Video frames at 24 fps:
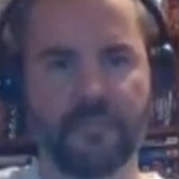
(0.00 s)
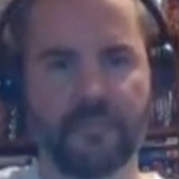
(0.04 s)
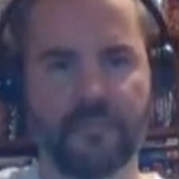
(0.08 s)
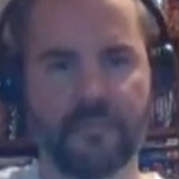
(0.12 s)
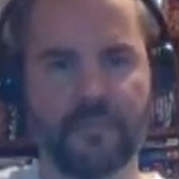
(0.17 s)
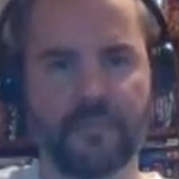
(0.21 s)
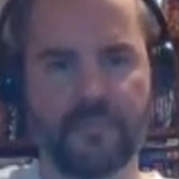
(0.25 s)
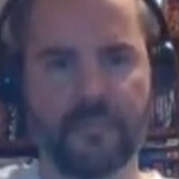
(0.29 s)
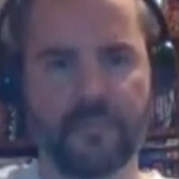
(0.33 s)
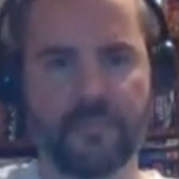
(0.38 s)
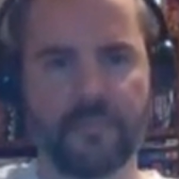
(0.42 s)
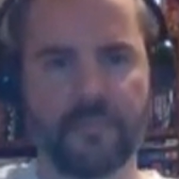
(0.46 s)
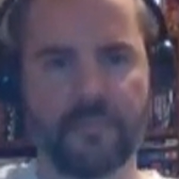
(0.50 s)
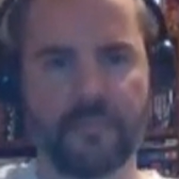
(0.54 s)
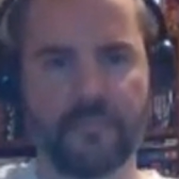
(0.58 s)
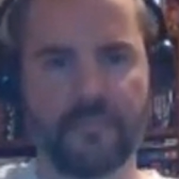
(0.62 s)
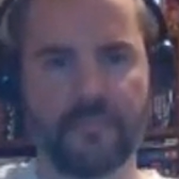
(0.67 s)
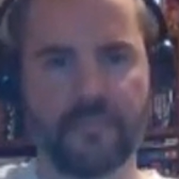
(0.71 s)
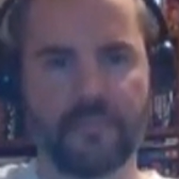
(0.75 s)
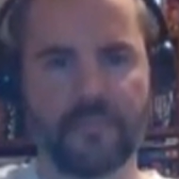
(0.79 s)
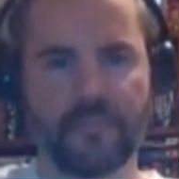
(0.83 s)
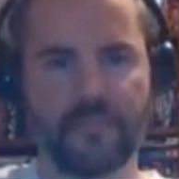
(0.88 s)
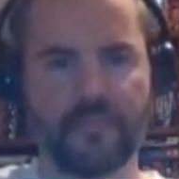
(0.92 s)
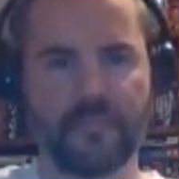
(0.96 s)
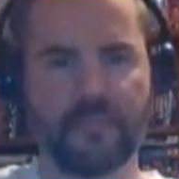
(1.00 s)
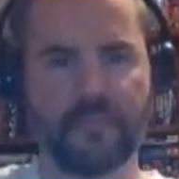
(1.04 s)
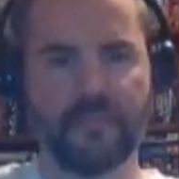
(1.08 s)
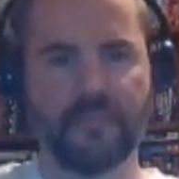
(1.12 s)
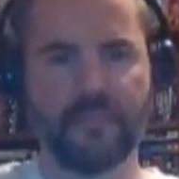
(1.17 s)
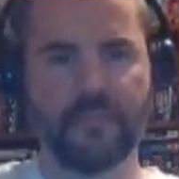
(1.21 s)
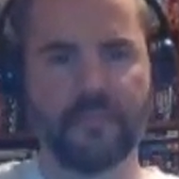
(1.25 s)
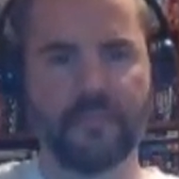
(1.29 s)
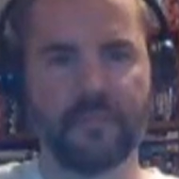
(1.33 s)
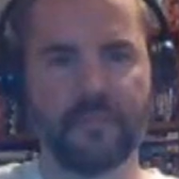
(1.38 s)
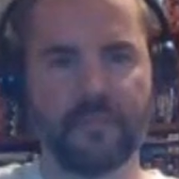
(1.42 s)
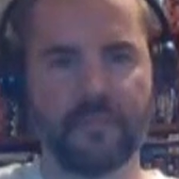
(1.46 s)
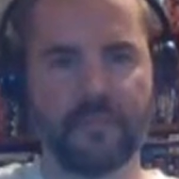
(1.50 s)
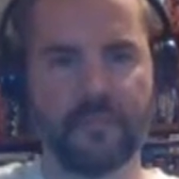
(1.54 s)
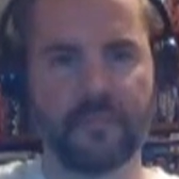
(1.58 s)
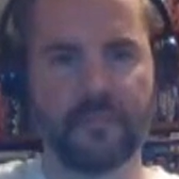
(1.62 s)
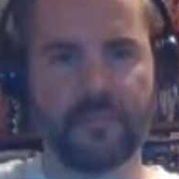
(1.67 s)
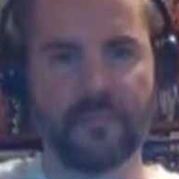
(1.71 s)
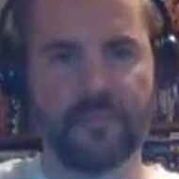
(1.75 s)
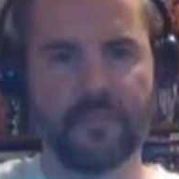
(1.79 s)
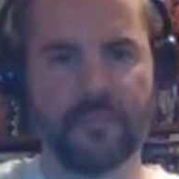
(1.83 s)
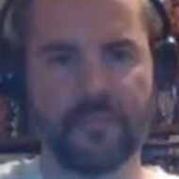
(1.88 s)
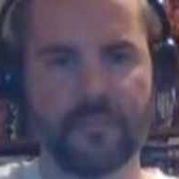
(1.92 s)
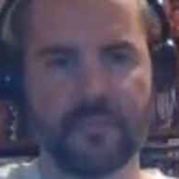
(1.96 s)

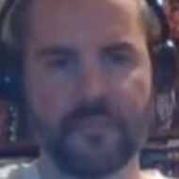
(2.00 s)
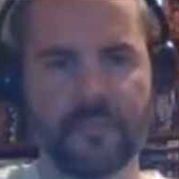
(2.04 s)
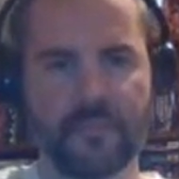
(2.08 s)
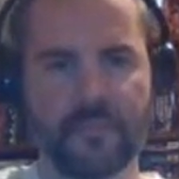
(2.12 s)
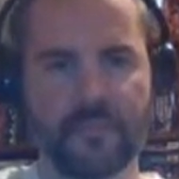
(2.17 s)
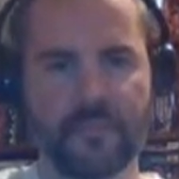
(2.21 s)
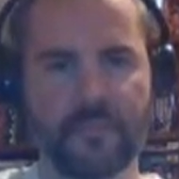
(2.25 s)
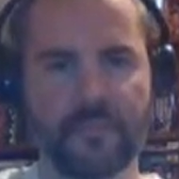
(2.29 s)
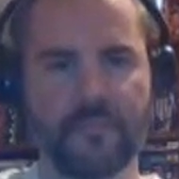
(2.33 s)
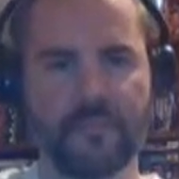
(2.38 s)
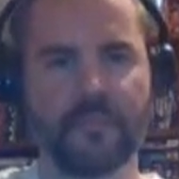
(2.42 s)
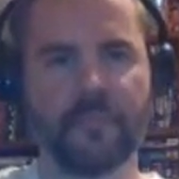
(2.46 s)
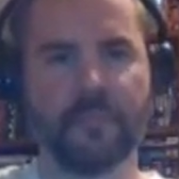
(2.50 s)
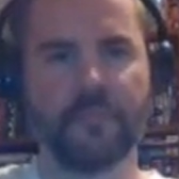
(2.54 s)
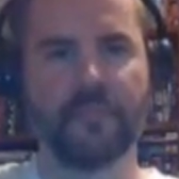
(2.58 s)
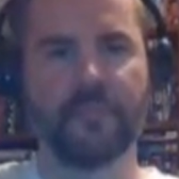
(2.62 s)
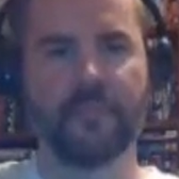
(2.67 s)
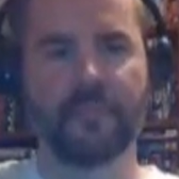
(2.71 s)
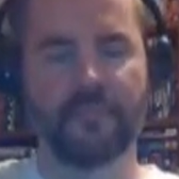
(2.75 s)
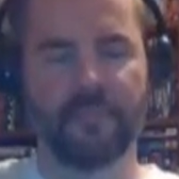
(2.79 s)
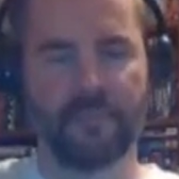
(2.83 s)
(not speaking)